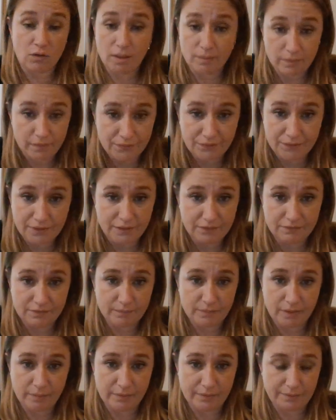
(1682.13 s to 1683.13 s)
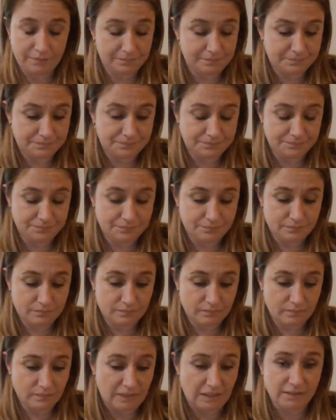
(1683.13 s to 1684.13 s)
grandmother even maybe,
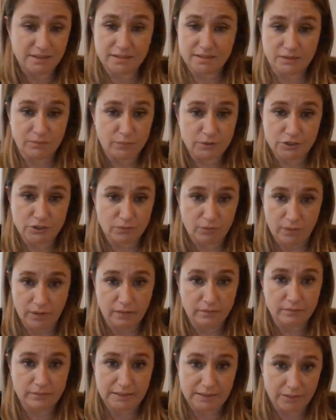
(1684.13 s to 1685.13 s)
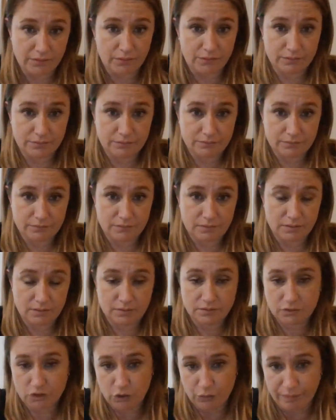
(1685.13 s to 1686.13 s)
that doesn't wish you well either.
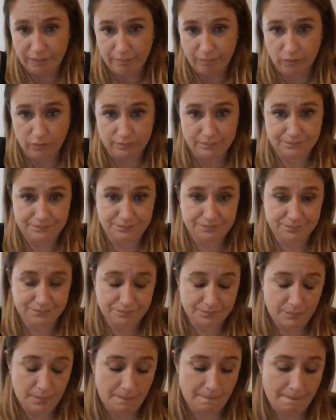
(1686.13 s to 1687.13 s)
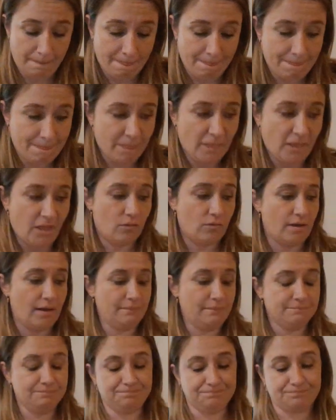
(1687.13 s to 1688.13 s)
Two people. Okay?
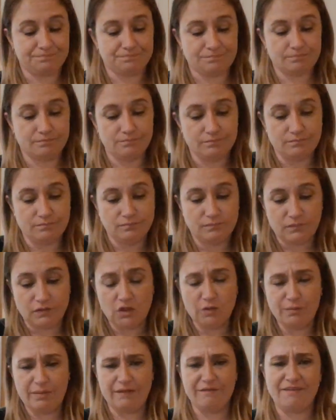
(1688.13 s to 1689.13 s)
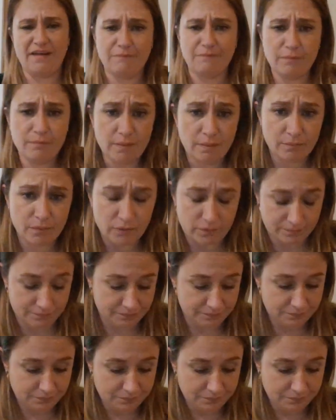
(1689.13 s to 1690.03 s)
Could be a family member.